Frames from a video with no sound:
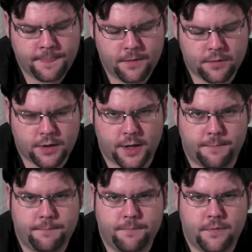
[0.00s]
Okay,
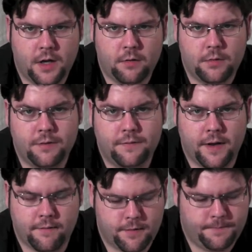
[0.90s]
now the
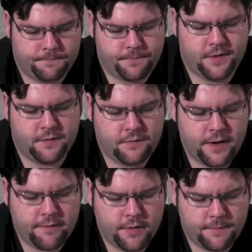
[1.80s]
flavor. The
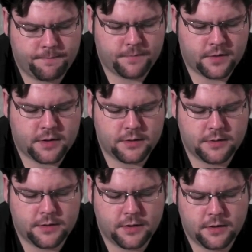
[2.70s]
flavor
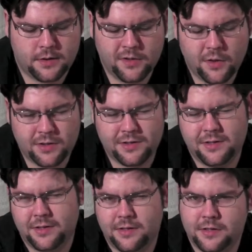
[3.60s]
is not
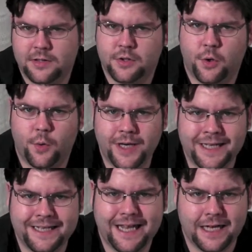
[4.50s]
so
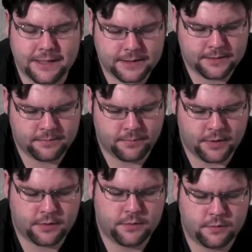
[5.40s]
intense,
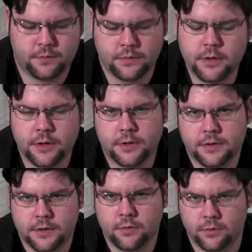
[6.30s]
but it
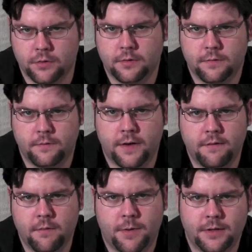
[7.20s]
is a good
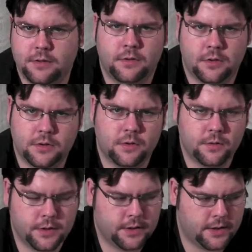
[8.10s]
flavor, but not
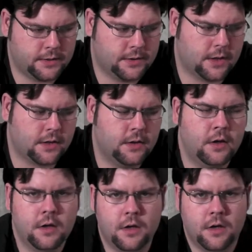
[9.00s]
so intense like
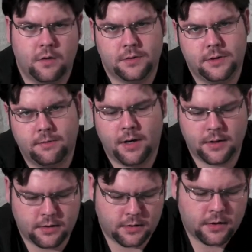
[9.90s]
on some
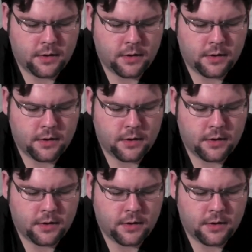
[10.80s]
other